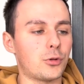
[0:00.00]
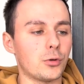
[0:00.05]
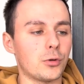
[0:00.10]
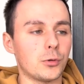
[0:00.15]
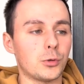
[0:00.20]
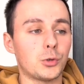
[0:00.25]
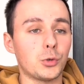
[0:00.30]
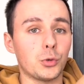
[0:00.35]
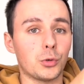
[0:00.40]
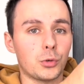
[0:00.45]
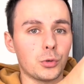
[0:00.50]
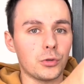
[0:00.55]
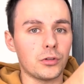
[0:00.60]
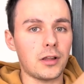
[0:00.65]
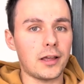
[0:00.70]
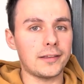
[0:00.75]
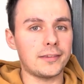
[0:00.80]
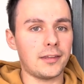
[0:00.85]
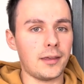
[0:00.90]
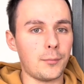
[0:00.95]
to the Dooku's
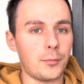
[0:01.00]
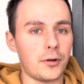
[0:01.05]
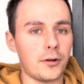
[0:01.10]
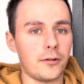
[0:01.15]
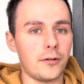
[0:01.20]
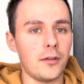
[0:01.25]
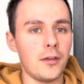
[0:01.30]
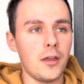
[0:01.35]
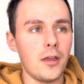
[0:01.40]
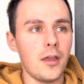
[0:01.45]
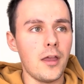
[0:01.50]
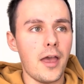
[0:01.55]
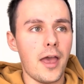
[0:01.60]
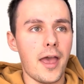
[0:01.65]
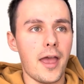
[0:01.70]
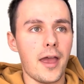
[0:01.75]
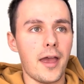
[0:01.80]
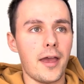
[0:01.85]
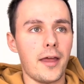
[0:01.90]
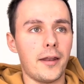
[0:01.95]
lightsaber,
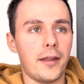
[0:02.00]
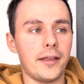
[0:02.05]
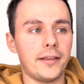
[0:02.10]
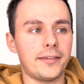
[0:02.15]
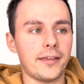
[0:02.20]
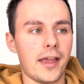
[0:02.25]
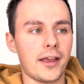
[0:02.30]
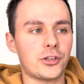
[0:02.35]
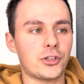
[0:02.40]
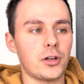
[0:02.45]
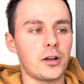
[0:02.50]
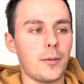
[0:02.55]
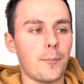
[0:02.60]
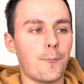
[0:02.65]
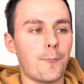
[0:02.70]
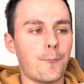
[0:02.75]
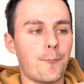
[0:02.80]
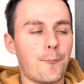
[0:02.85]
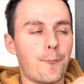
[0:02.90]
and it's actually